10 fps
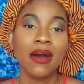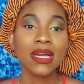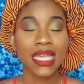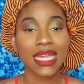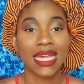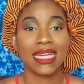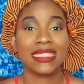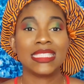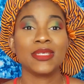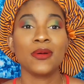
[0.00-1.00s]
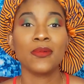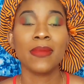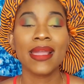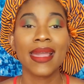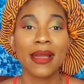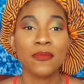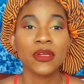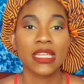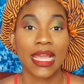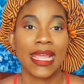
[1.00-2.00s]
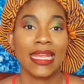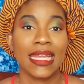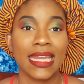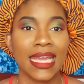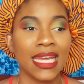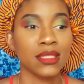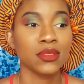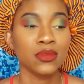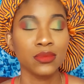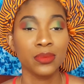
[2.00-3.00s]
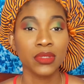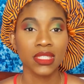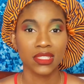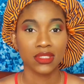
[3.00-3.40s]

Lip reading: Okay guys, so my camera died and I had to put it